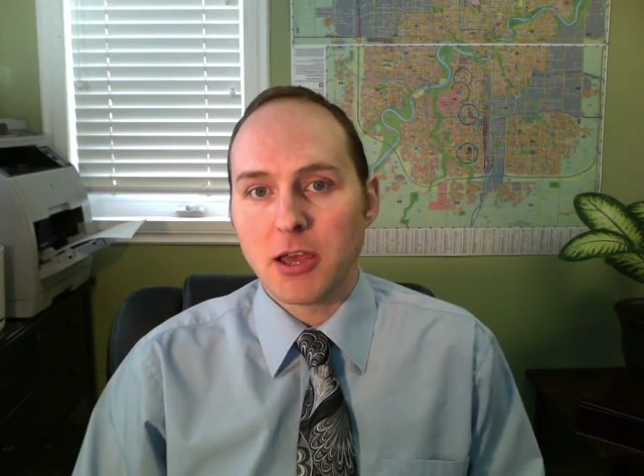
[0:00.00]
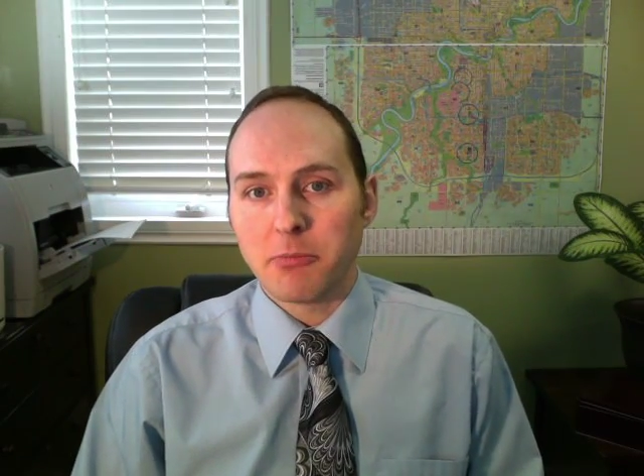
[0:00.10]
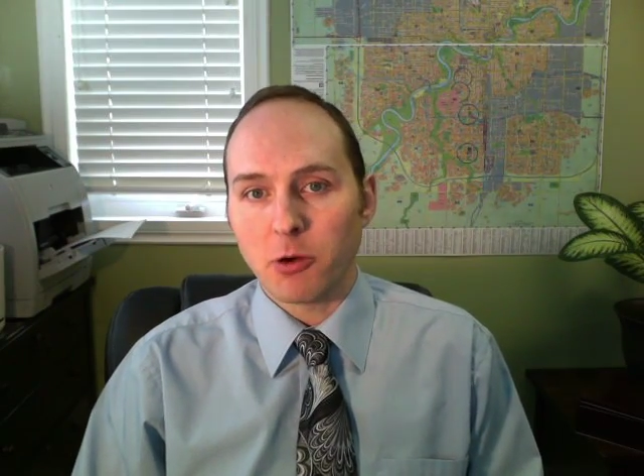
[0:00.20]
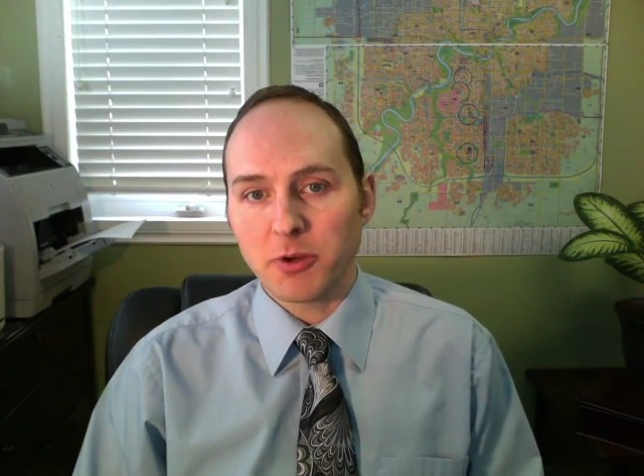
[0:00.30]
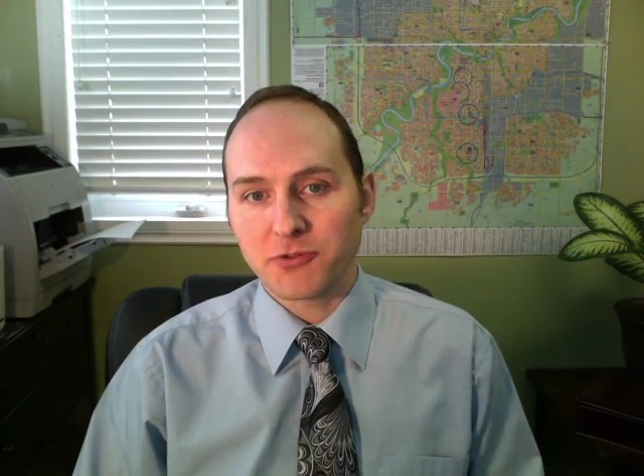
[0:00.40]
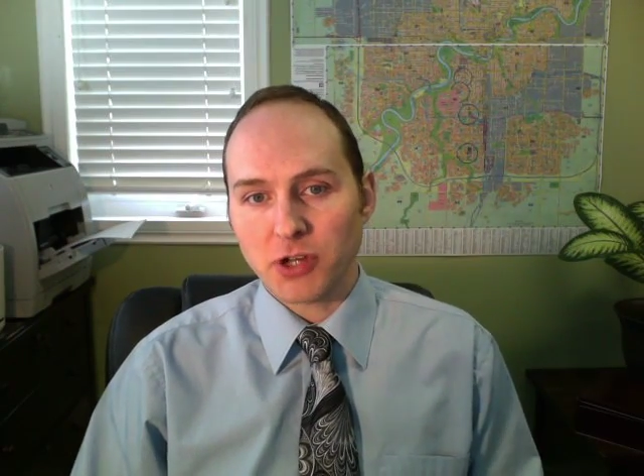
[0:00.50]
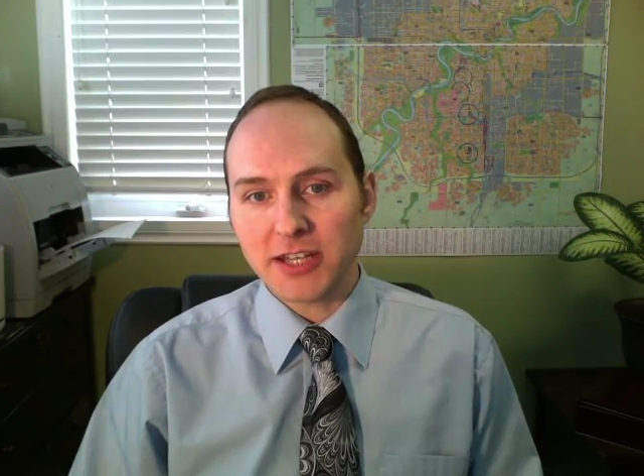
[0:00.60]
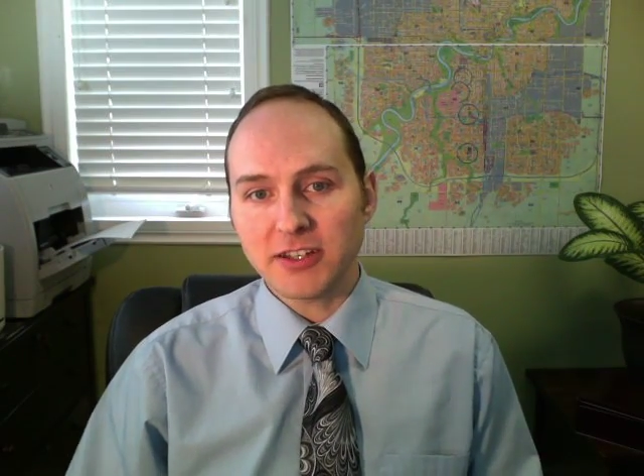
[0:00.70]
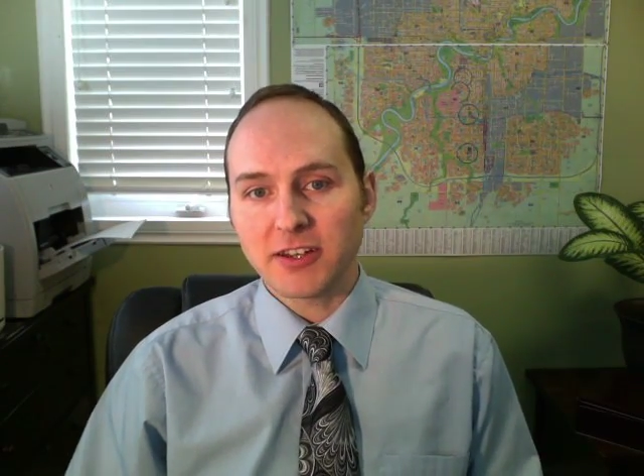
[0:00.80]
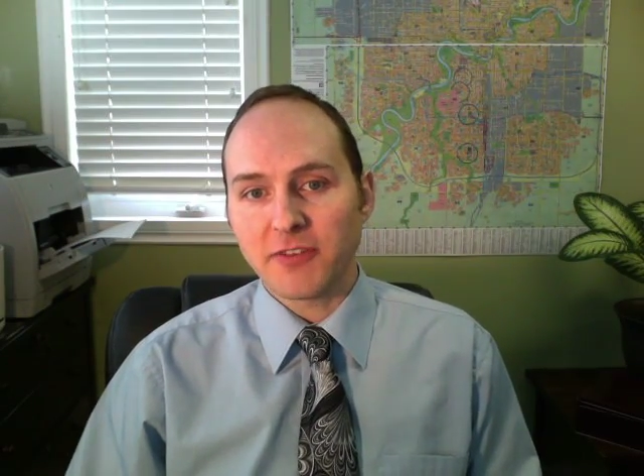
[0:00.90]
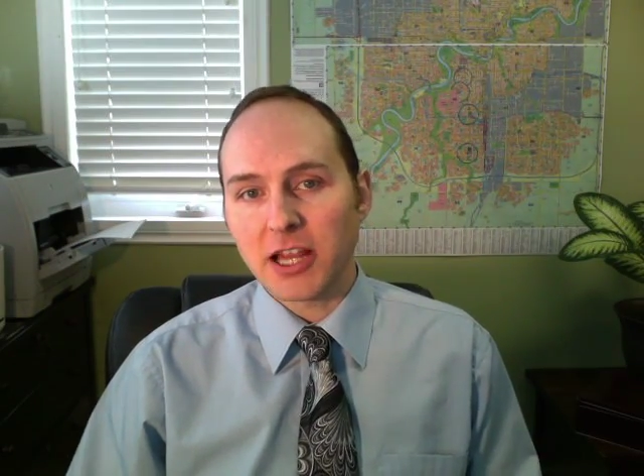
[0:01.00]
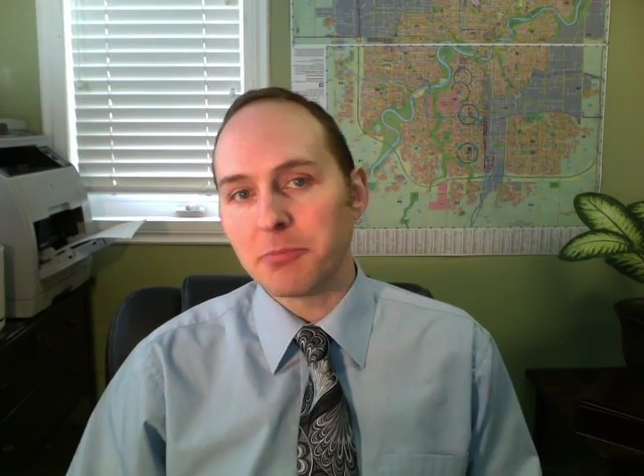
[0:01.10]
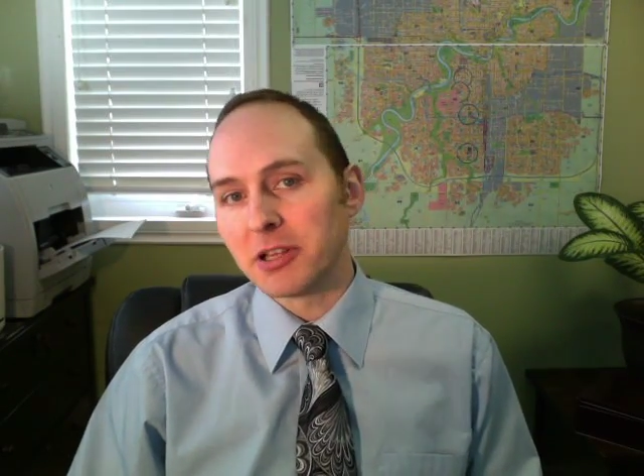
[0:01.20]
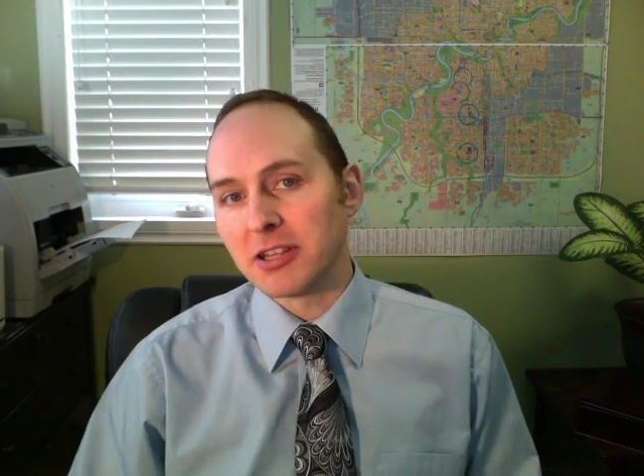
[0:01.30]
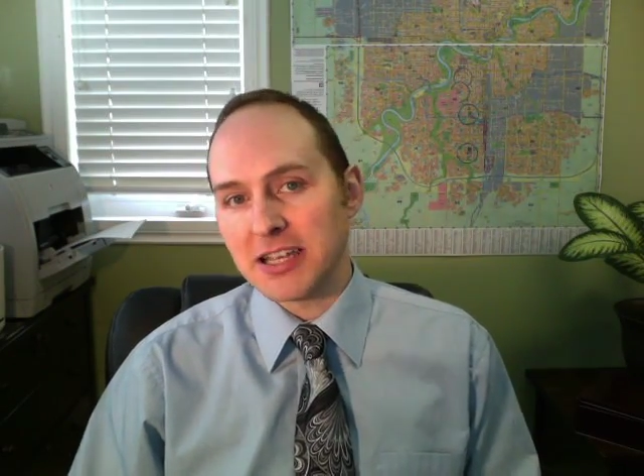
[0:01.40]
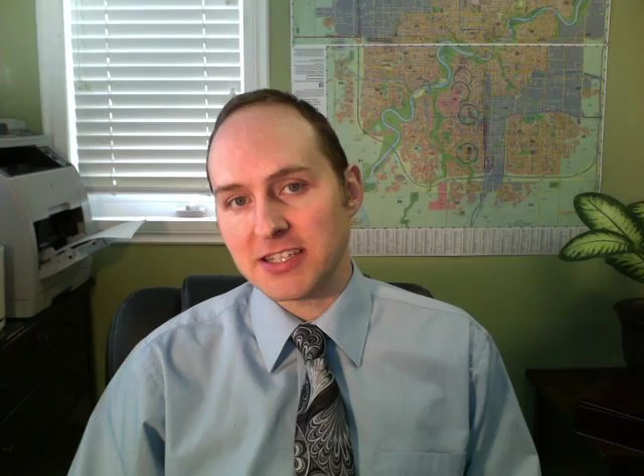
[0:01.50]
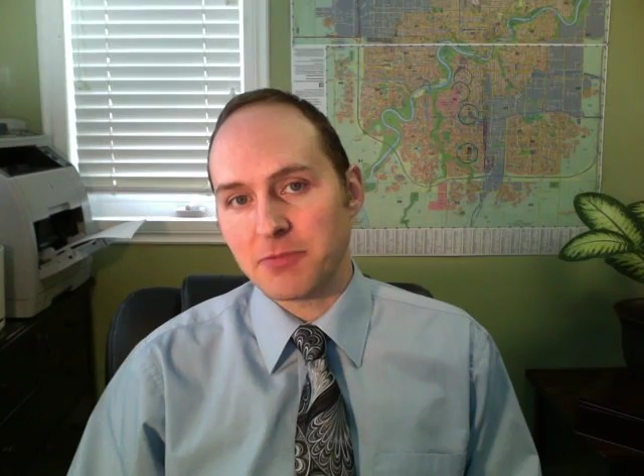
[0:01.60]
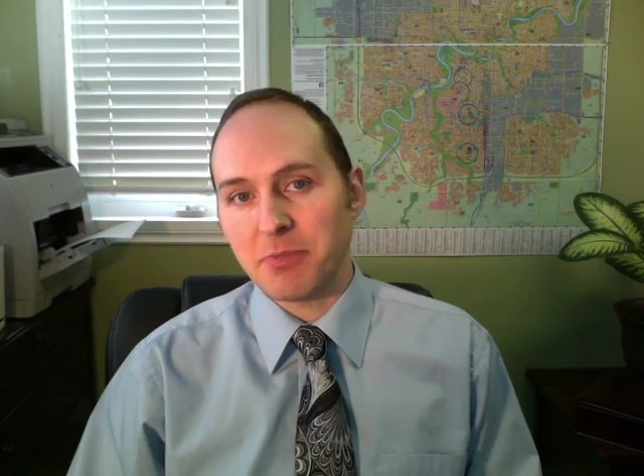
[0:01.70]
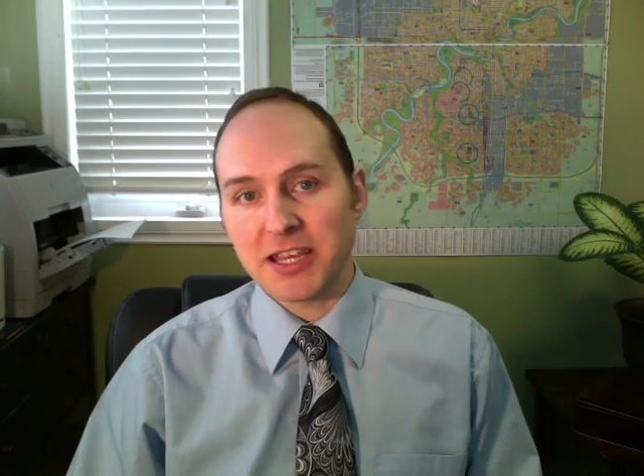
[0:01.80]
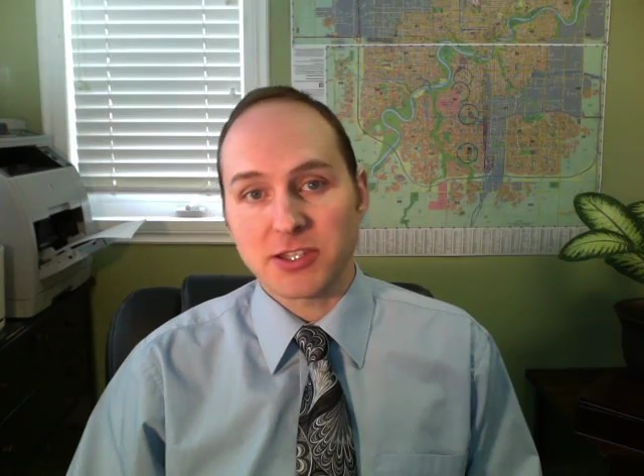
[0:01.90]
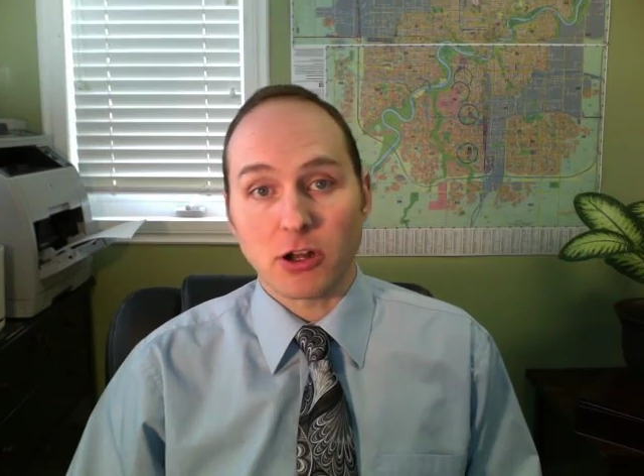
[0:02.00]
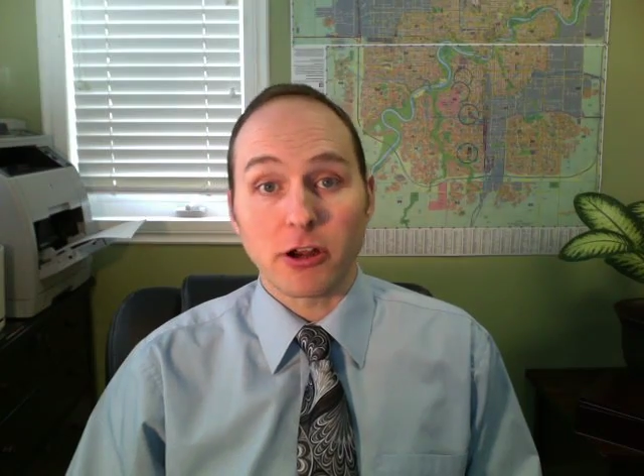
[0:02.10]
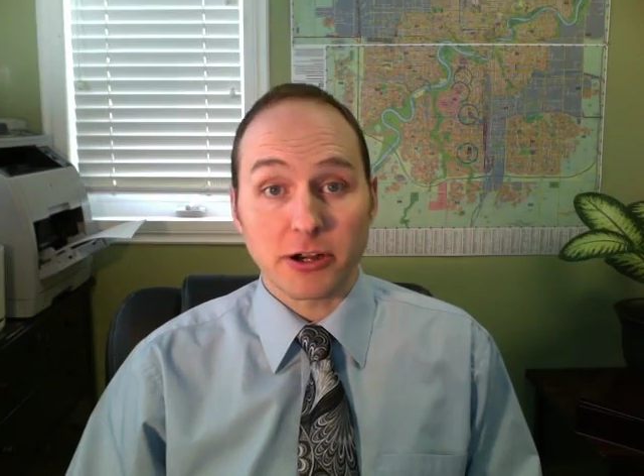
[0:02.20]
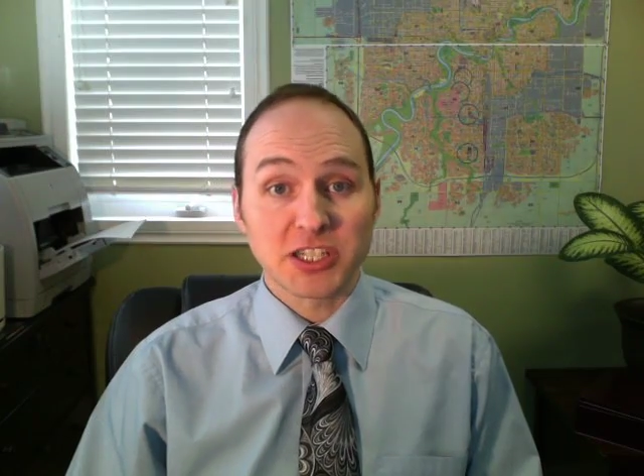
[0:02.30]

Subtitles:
But we've tried to develop a list based on our